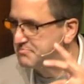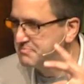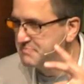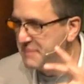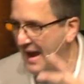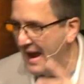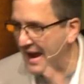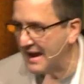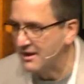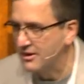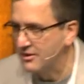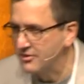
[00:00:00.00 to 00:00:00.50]

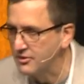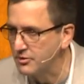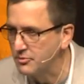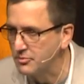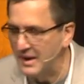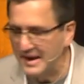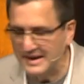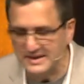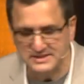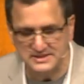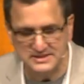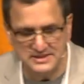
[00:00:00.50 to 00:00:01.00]
back on the
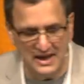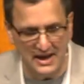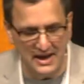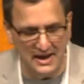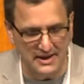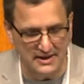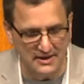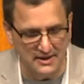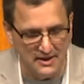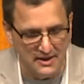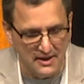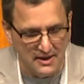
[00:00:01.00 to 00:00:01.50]
right
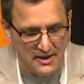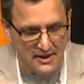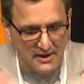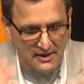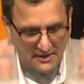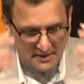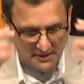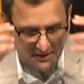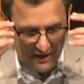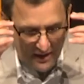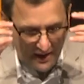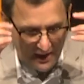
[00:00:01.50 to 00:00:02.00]
side?
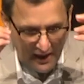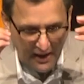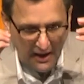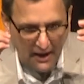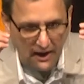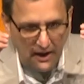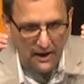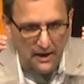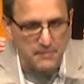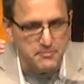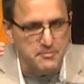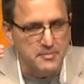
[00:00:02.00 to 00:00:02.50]

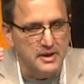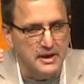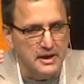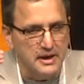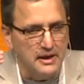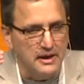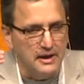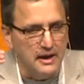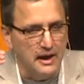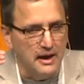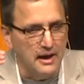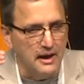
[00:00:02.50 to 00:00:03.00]

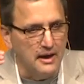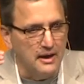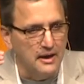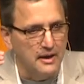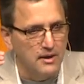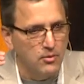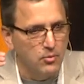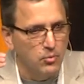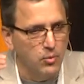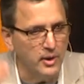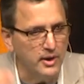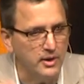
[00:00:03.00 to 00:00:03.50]

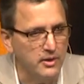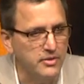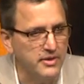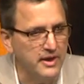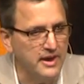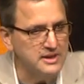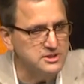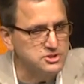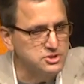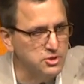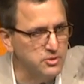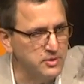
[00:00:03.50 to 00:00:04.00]
What are they
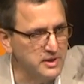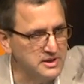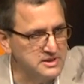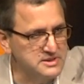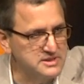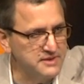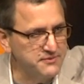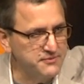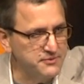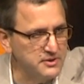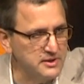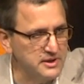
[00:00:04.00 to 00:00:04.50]
doing
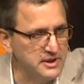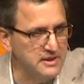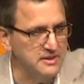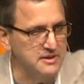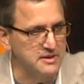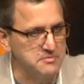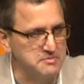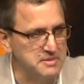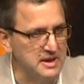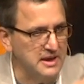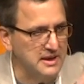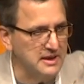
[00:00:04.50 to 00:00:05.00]
differently
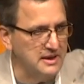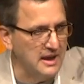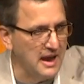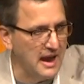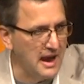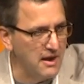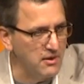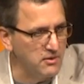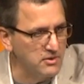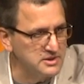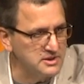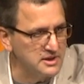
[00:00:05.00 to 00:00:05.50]
than me? And
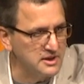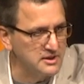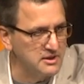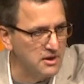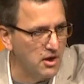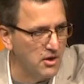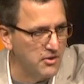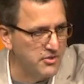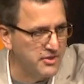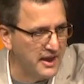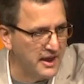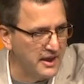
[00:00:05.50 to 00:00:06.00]
how
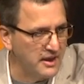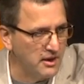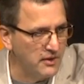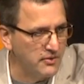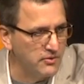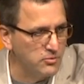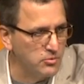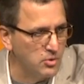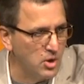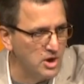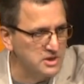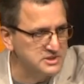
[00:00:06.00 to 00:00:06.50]
are they on the
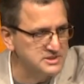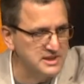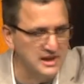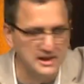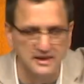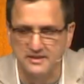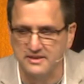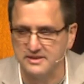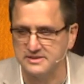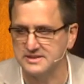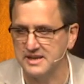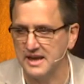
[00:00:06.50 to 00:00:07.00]
wrong side
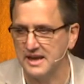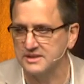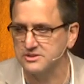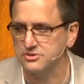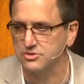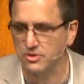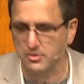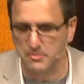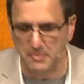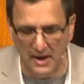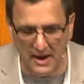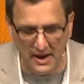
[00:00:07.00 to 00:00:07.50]
of the text or
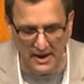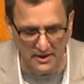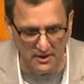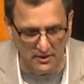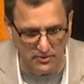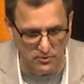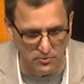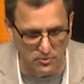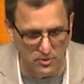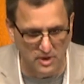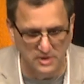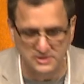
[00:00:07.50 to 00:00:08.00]
am I on
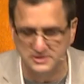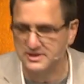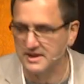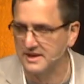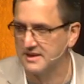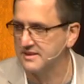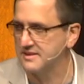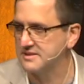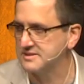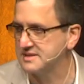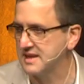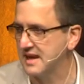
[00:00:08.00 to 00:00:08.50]
the wrong side of
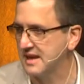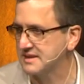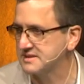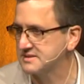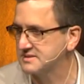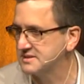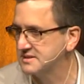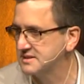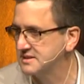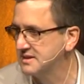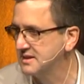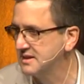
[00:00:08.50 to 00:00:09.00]
the
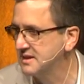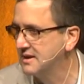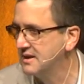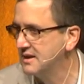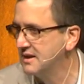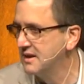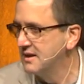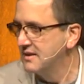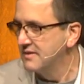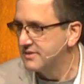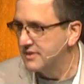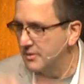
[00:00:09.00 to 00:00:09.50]
text?
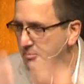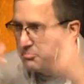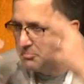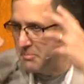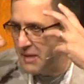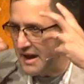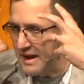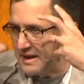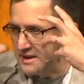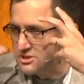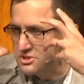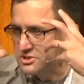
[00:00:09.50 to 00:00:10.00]
The
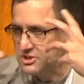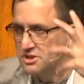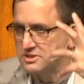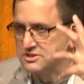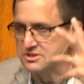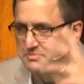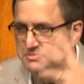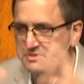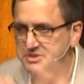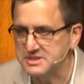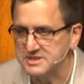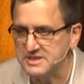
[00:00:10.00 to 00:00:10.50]
mind starts
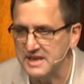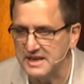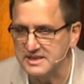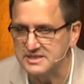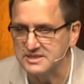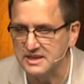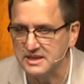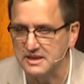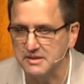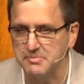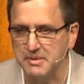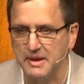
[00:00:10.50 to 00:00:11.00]

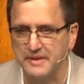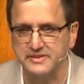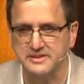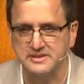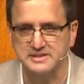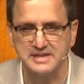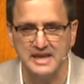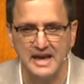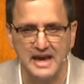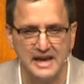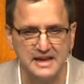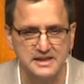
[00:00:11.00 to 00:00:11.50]
obsessing about the
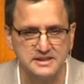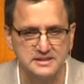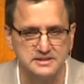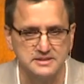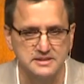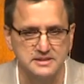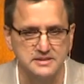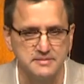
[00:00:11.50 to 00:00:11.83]
text.